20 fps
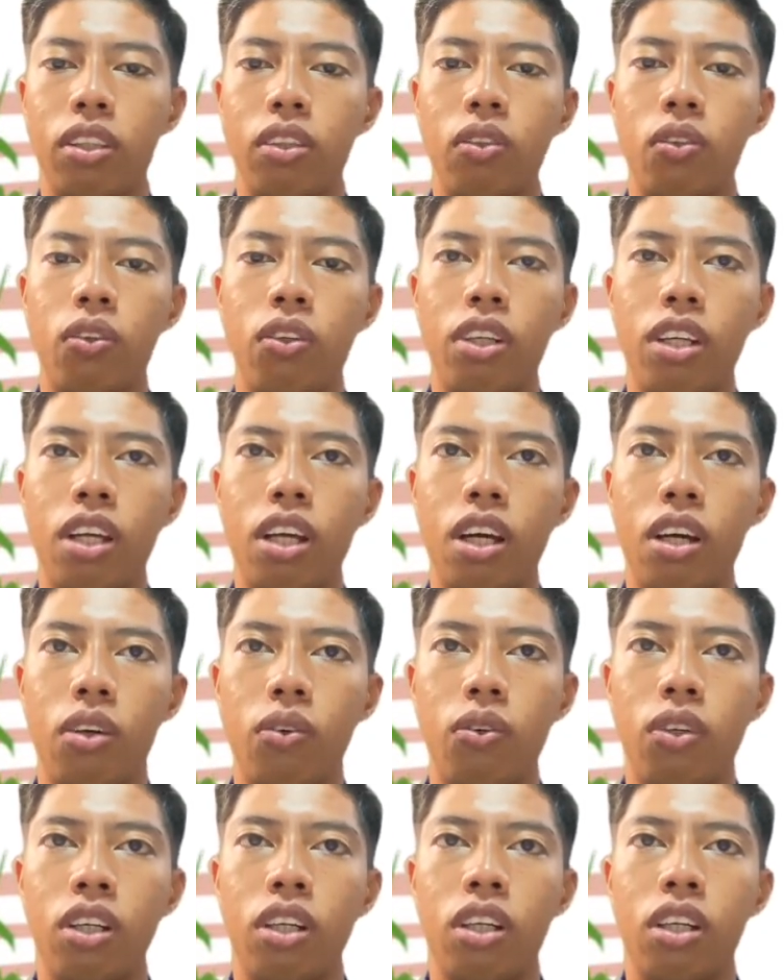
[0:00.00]
Today I
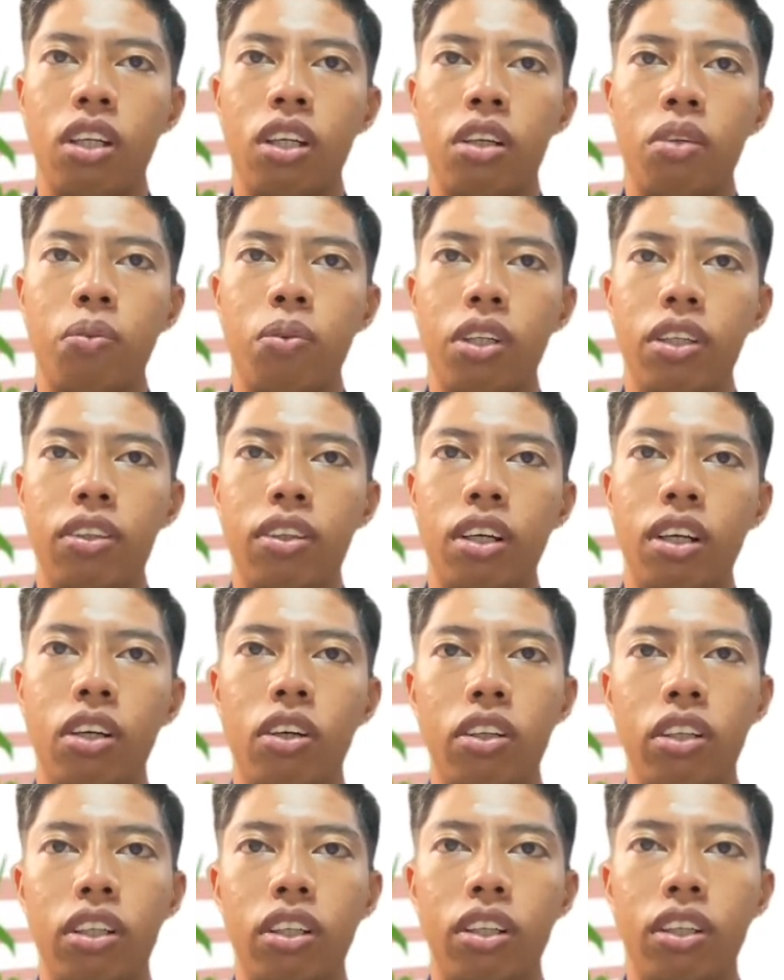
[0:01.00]
will present
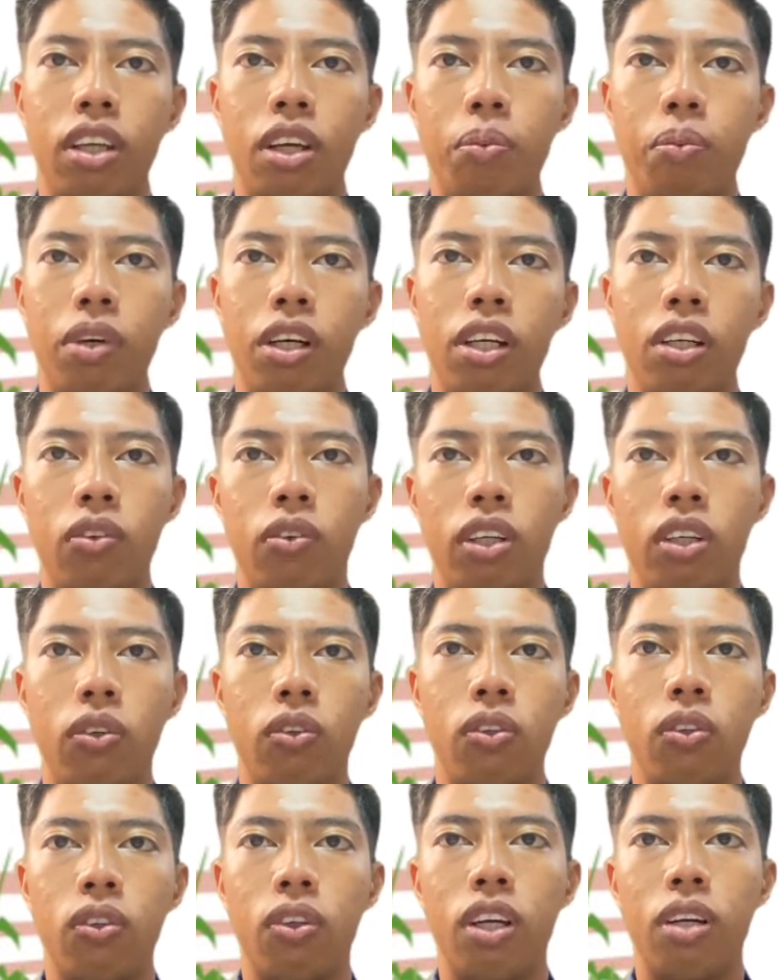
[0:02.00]
on the tema
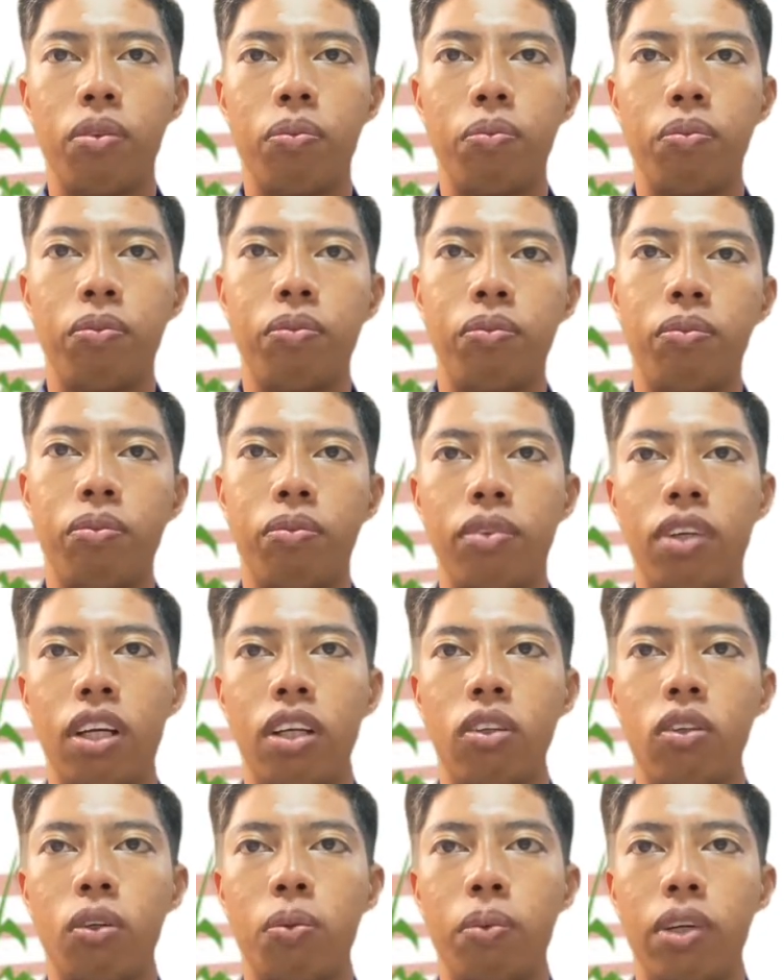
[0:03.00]
agriculture and
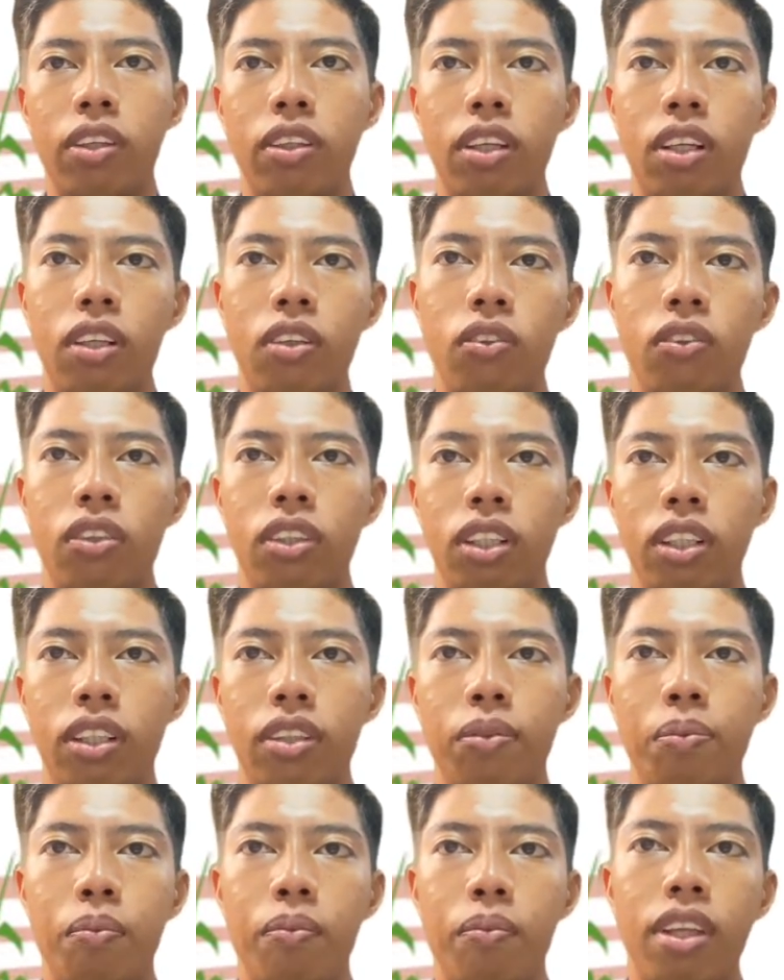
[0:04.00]
agro-basic
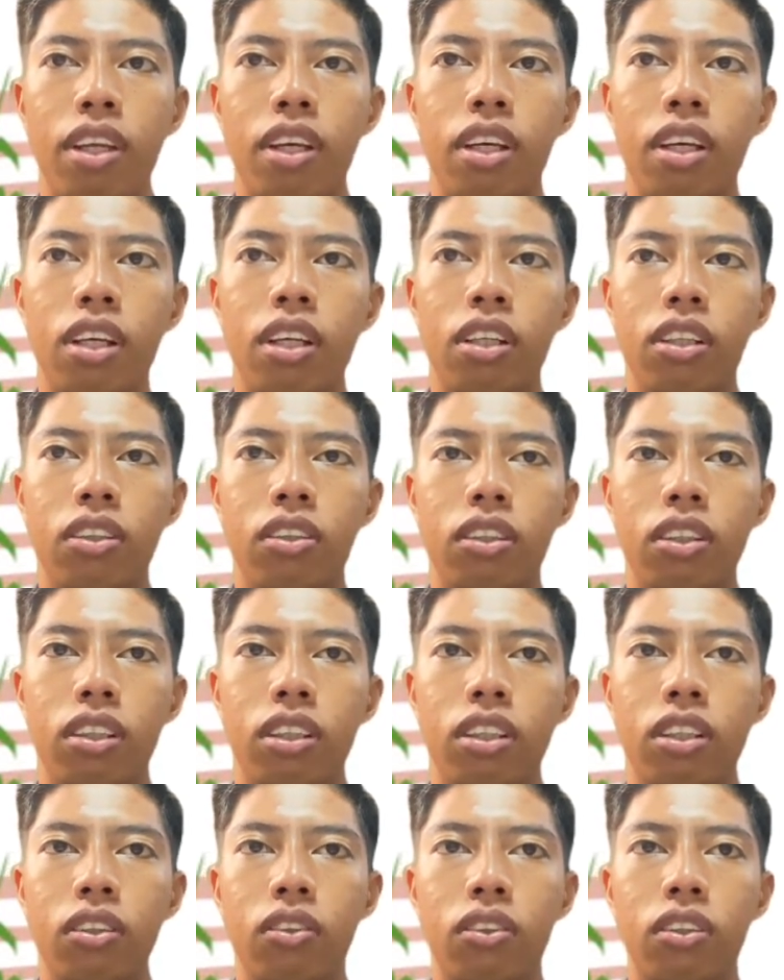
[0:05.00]
industry,
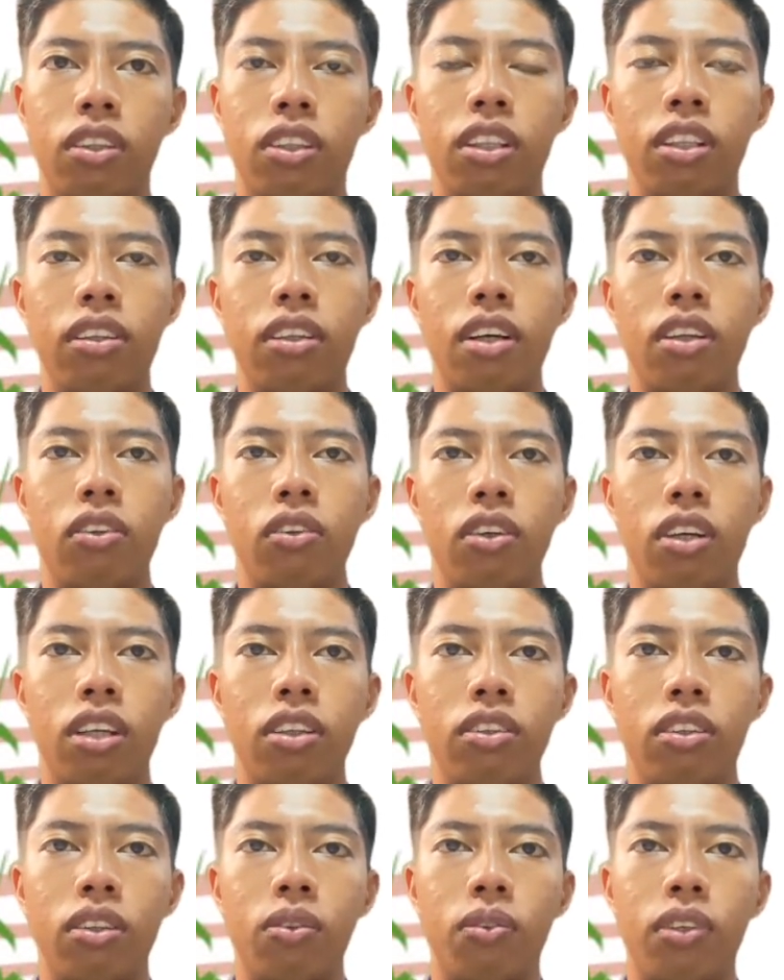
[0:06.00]
industry sector
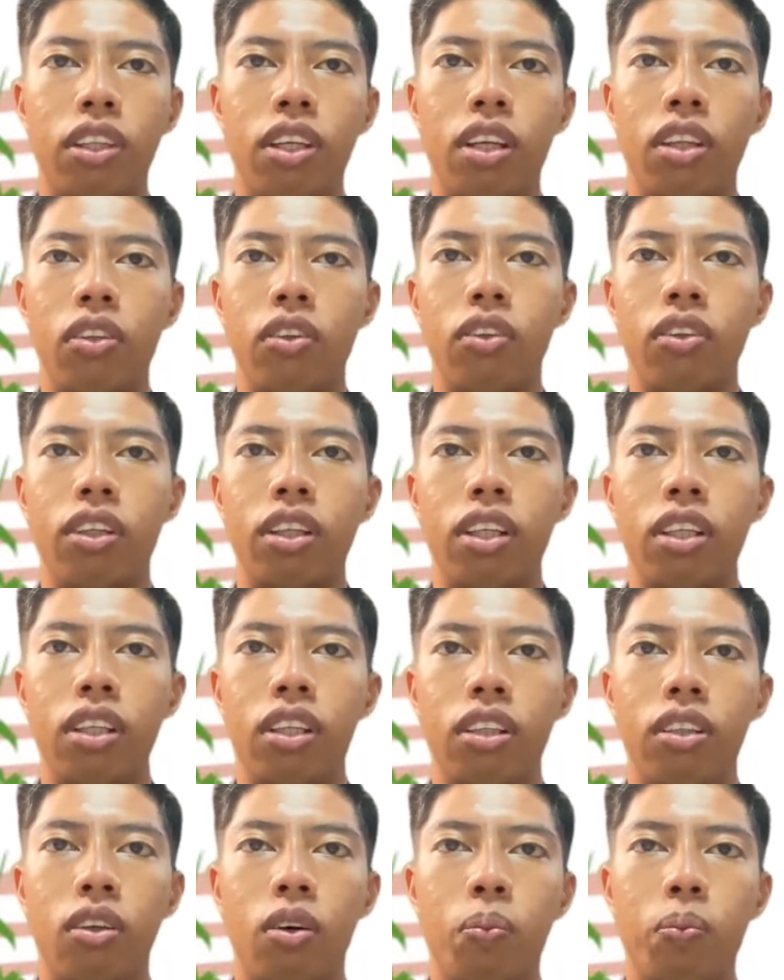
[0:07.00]
and service sector. In
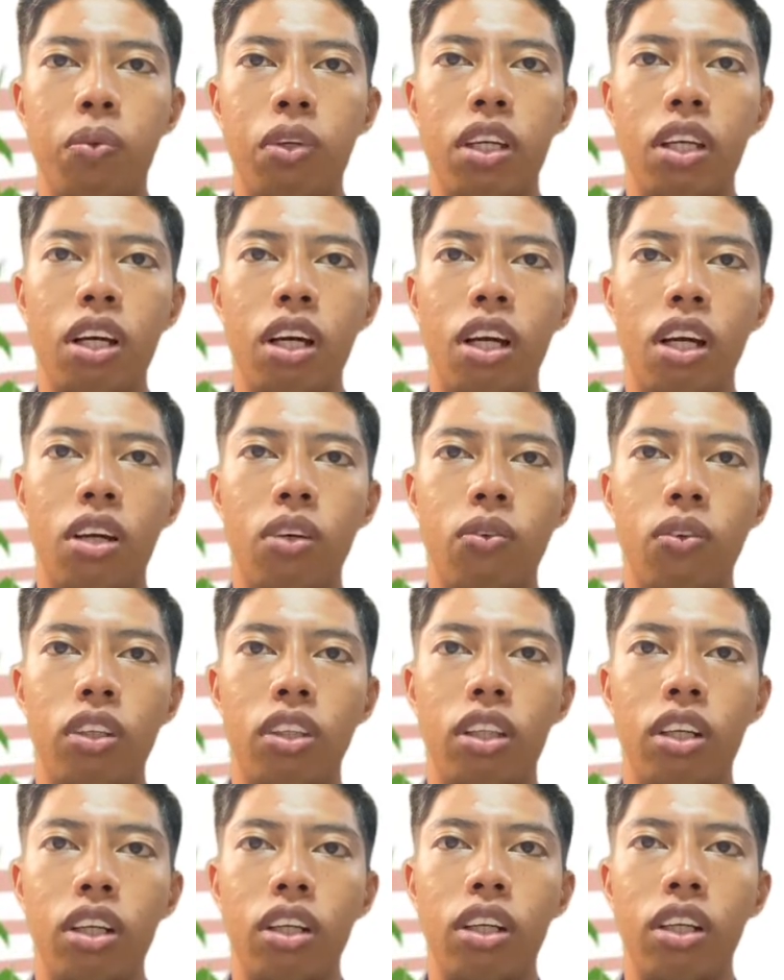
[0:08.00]
the topic, I
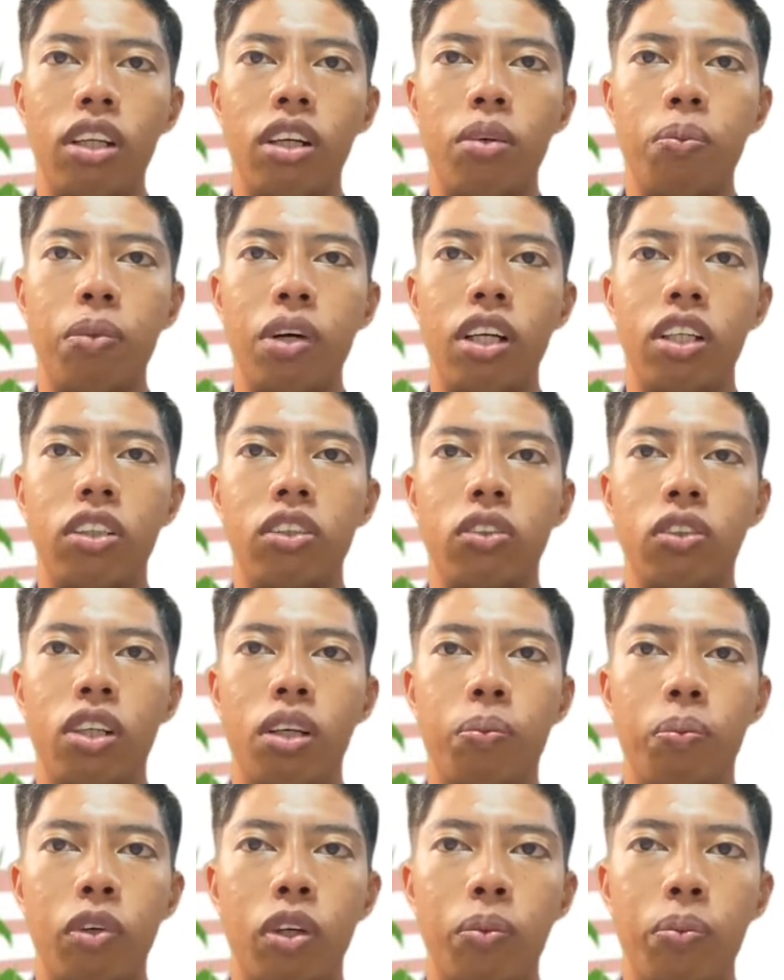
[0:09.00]
want talking about issue
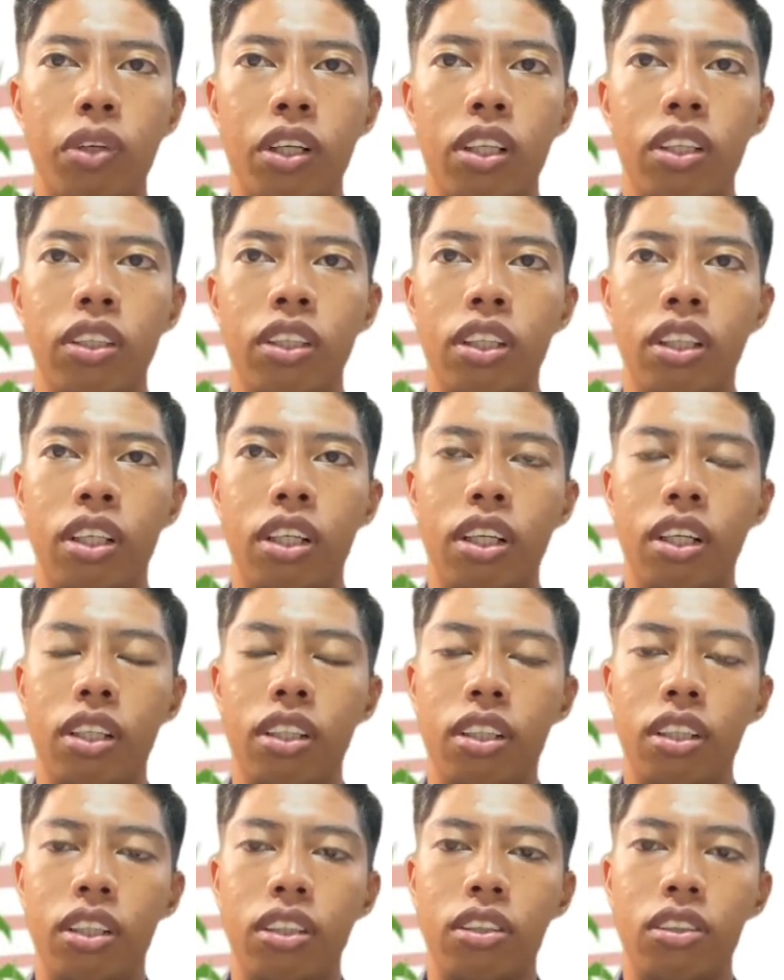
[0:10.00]
and problem
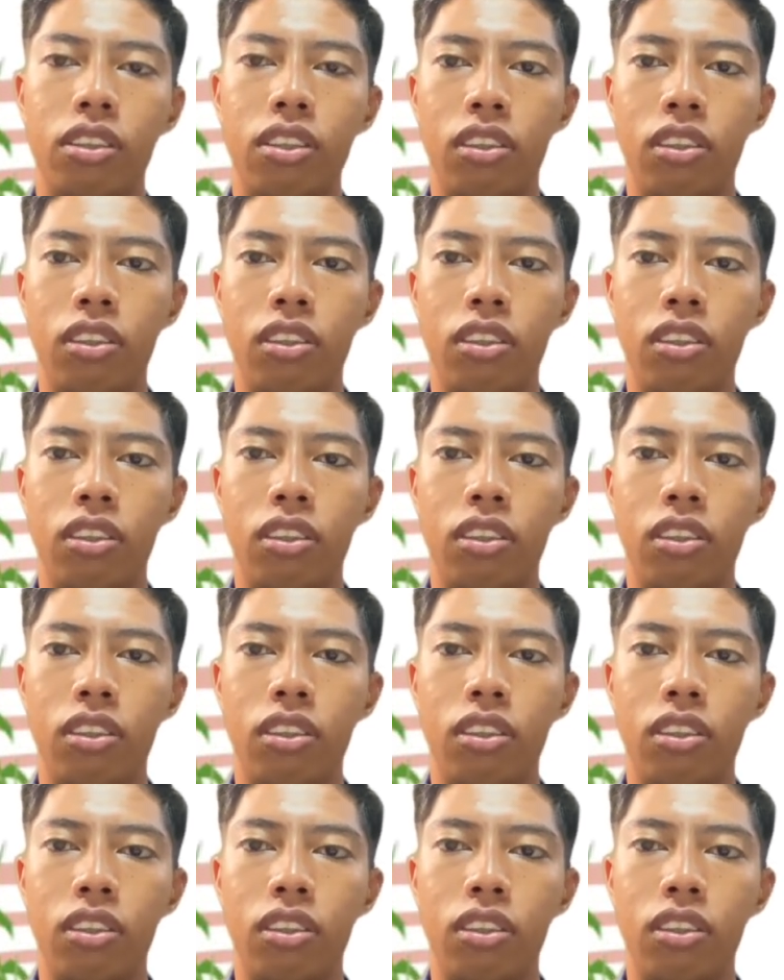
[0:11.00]
in each